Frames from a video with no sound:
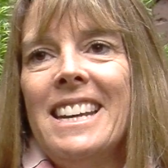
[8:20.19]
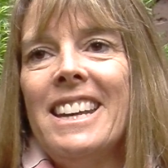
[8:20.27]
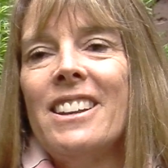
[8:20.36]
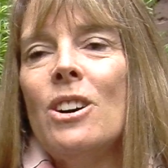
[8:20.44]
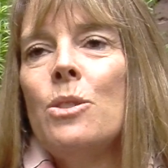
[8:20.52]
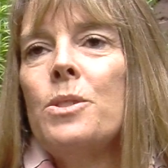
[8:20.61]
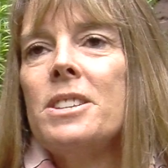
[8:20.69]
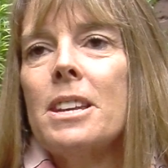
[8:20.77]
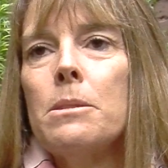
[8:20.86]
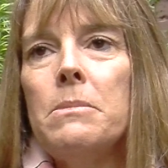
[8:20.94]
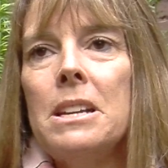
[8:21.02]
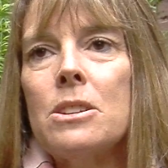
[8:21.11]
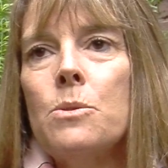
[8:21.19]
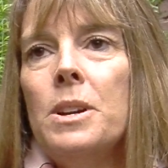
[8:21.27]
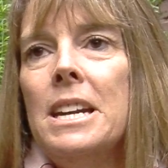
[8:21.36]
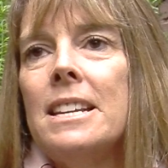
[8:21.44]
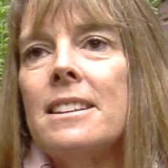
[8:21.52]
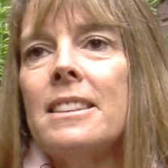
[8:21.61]
It always can be
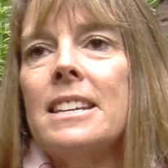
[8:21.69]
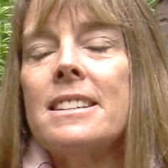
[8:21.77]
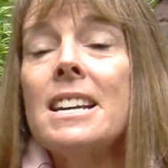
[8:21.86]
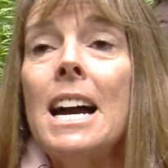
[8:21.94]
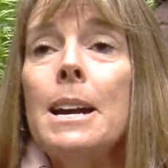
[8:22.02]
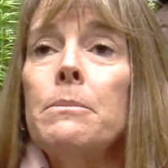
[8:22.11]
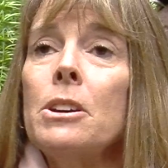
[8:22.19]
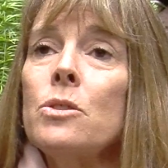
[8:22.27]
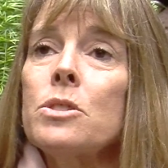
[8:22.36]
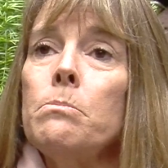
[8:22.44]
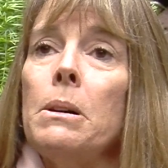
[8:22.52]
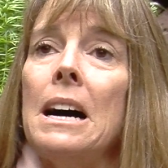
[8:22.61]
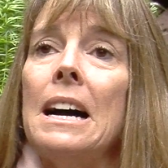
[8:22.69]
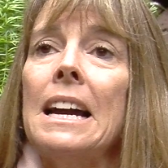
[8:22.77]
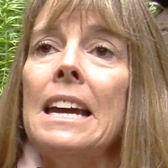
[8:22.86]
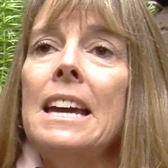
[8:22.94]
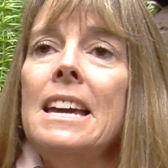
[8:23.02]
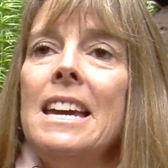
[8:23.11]
tweaked, and then time goes by,